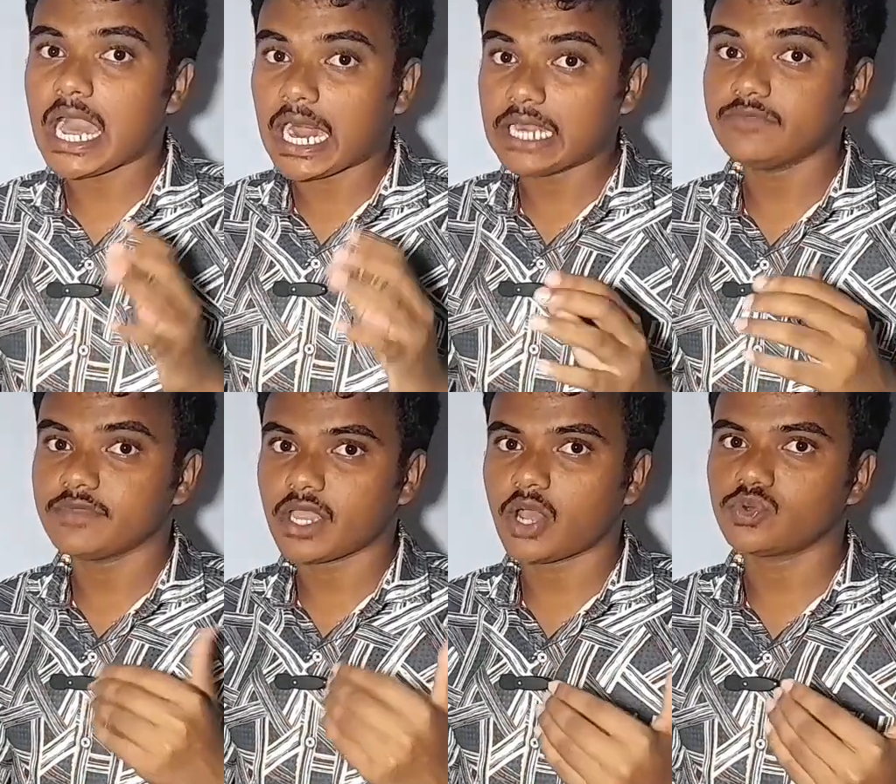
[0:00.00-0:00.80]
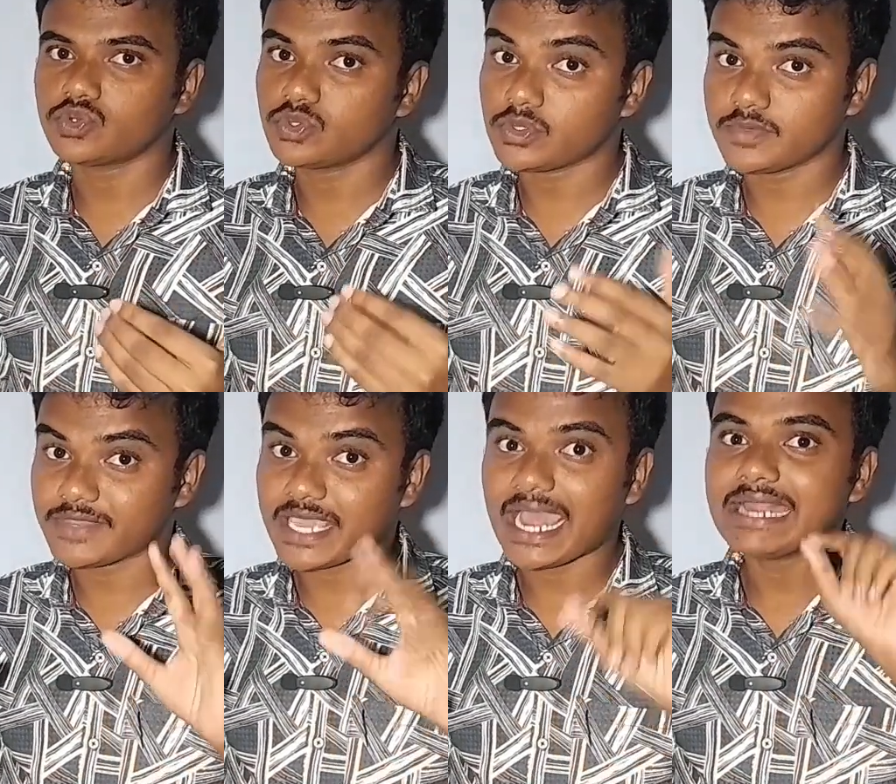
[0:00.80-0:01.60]
and we
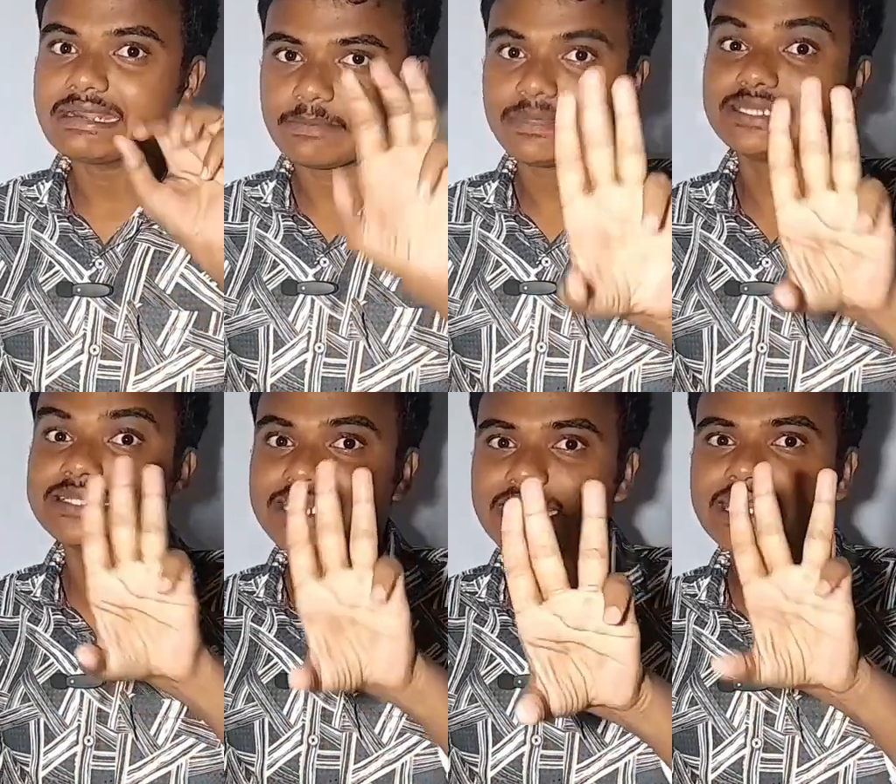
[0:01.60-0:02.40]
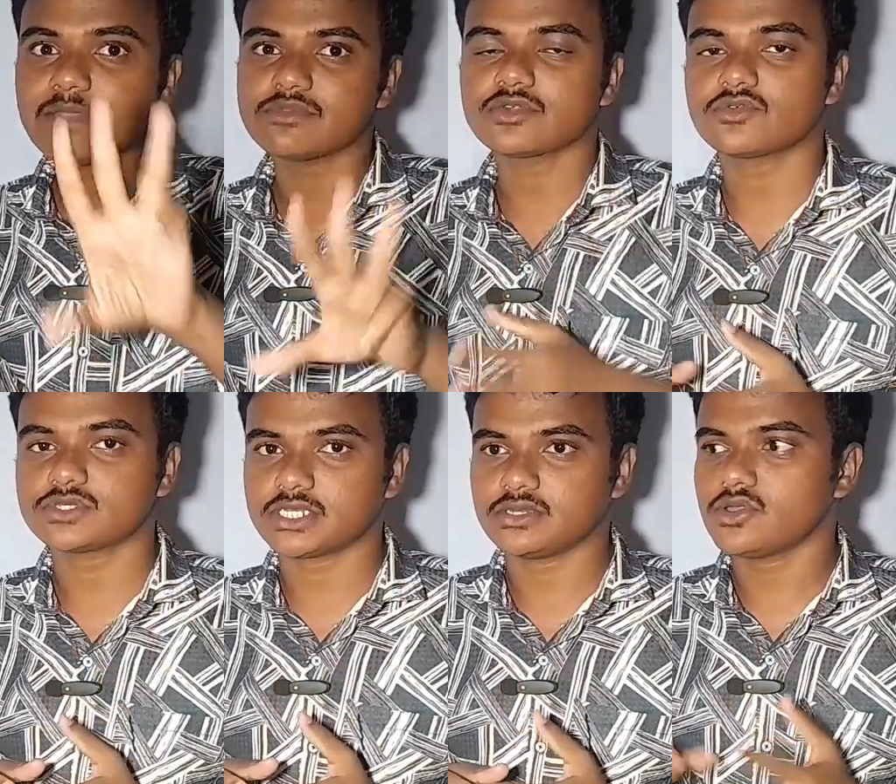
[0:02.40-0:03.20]
can repeat 3 times a
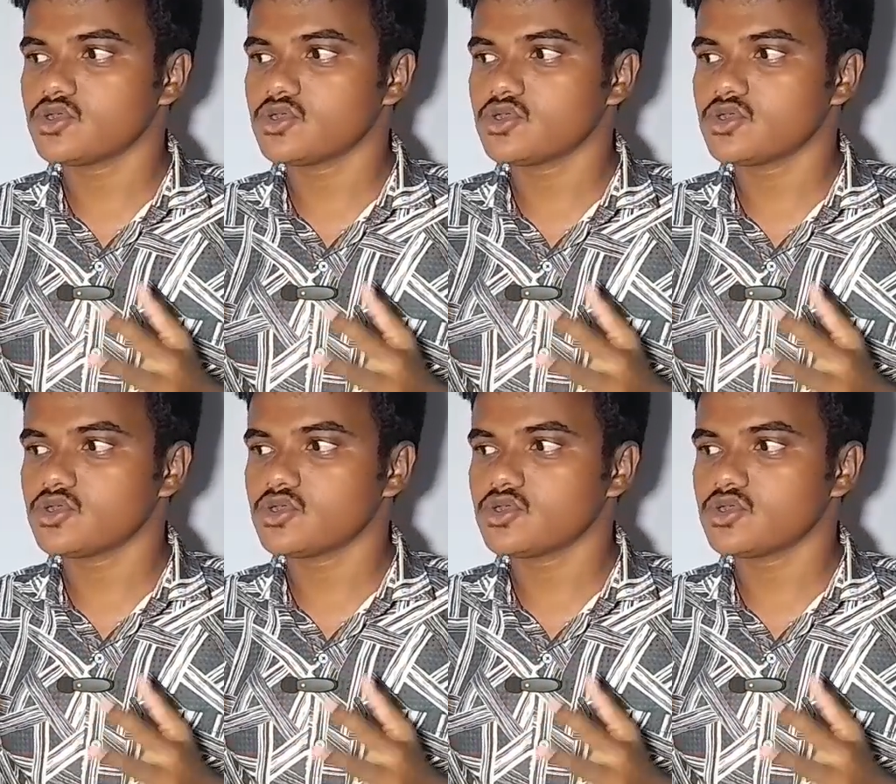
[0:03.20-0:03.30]
question.